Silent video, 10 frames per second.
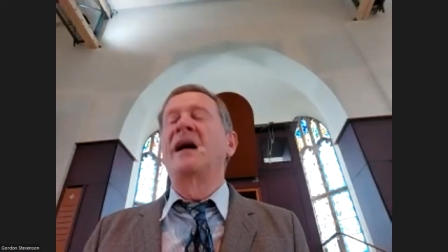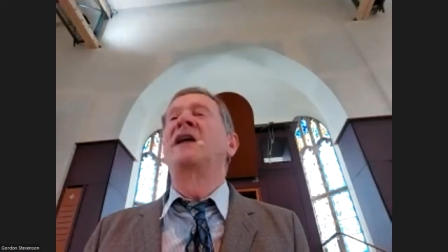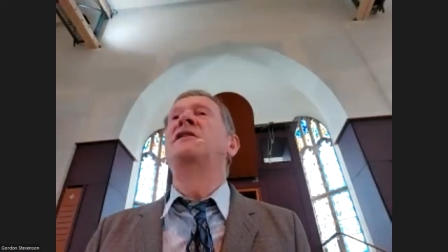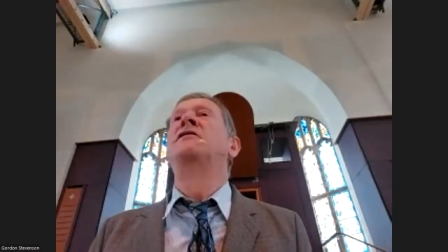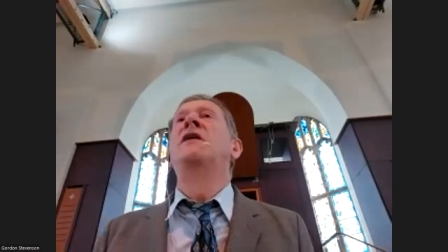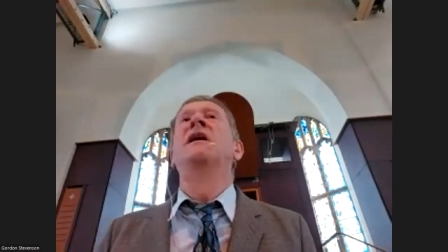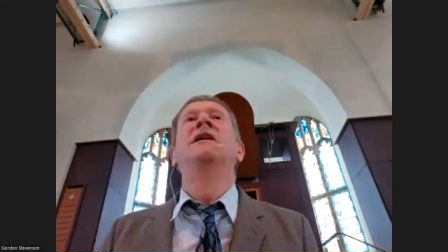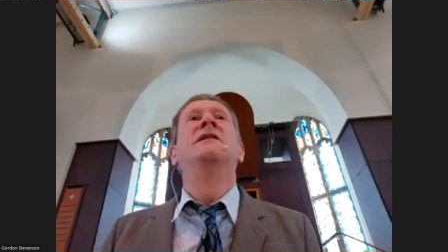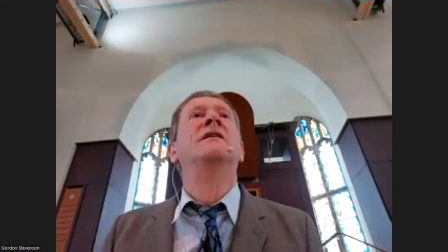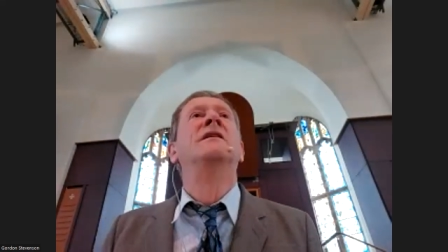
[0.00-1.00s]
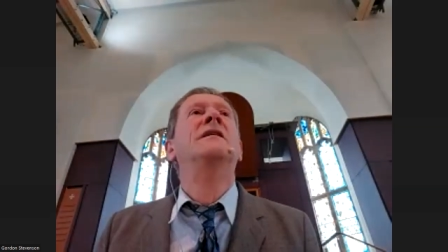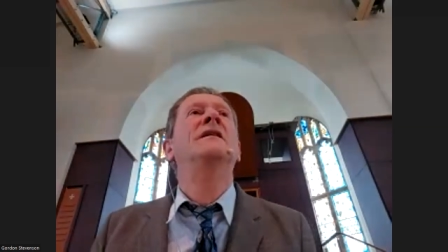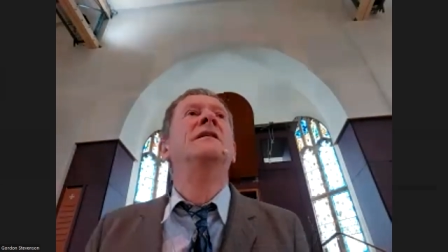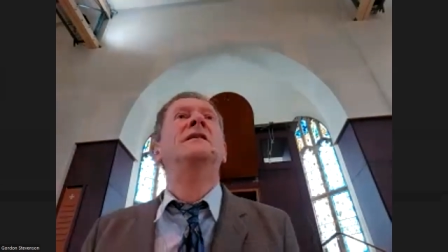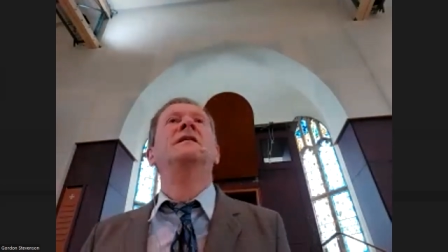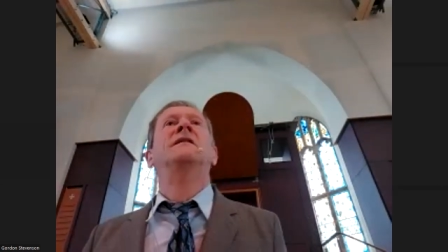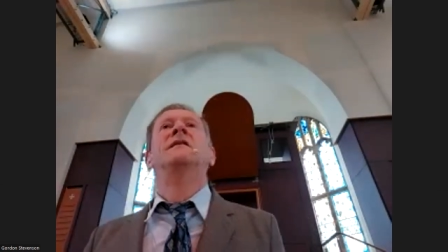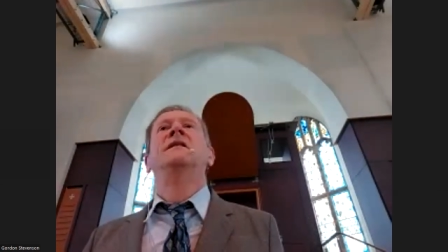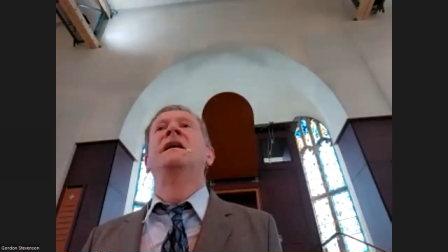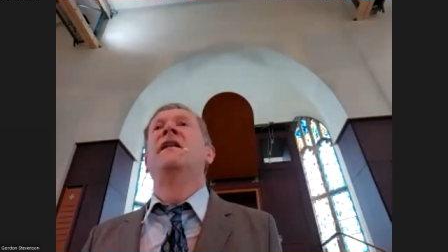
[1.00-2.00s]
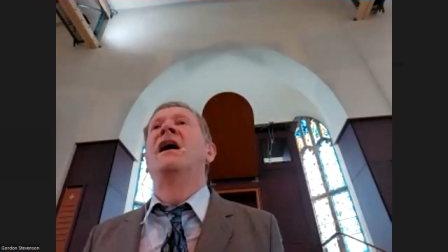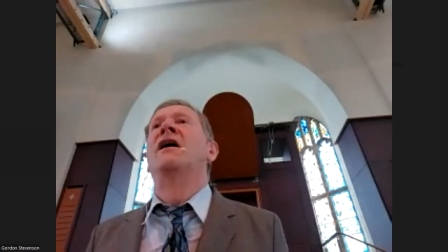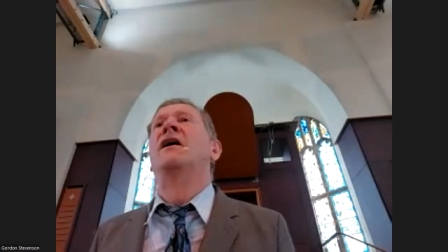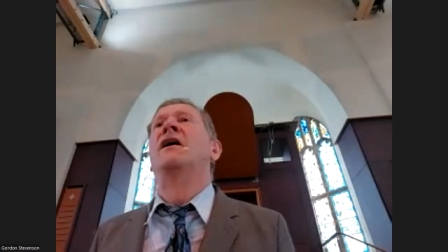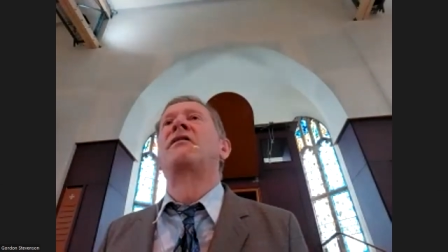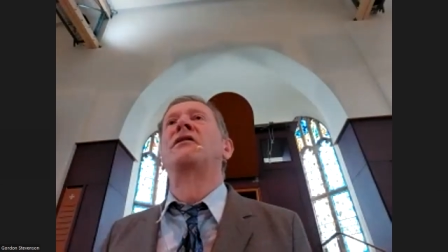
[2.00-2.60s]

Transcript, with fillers: and to find in their hearts